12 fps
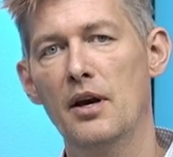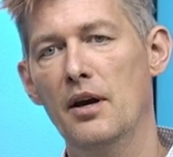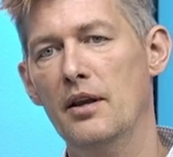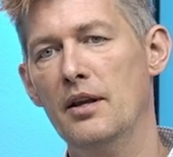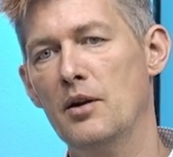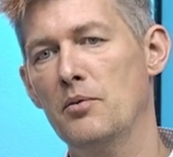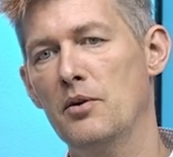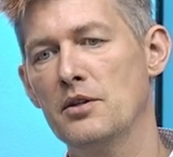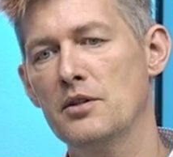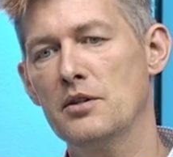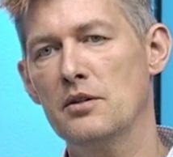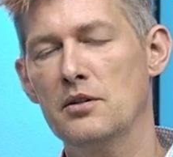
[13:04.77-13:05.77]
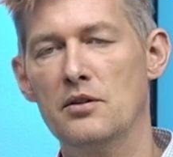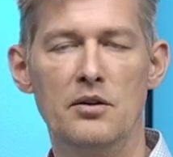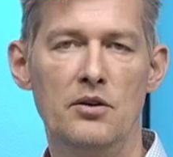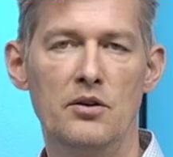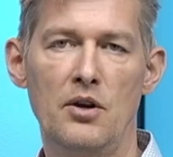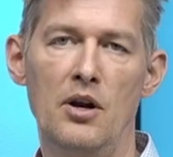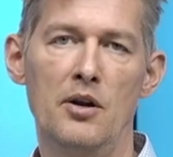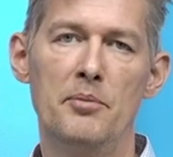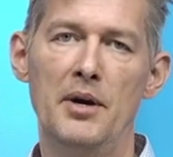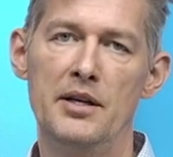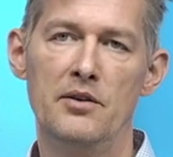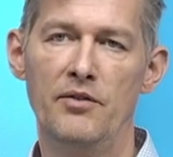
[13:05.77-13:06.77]
that was done
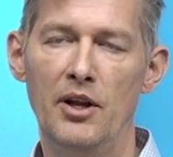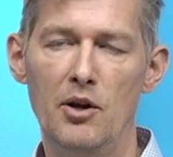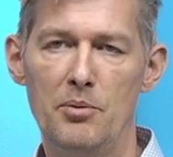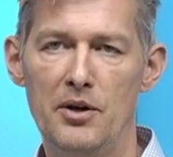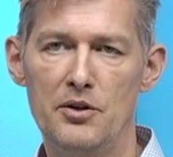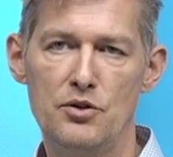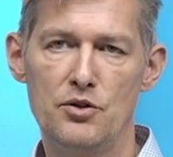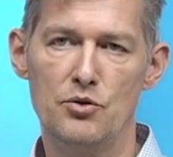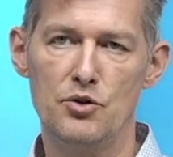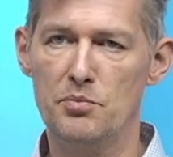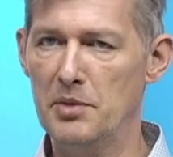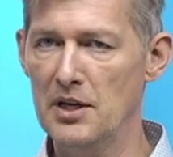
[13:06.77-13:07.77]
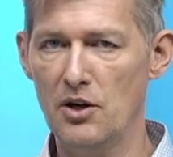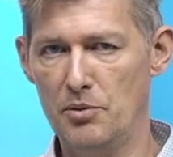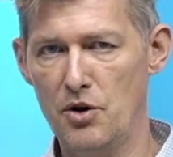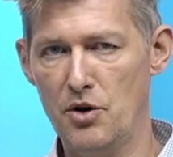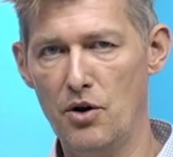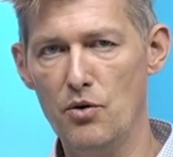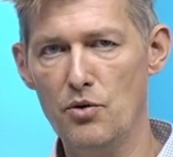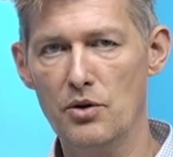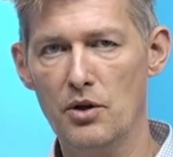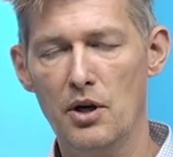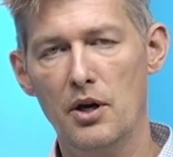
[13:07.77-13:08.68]
by developers to speed up code,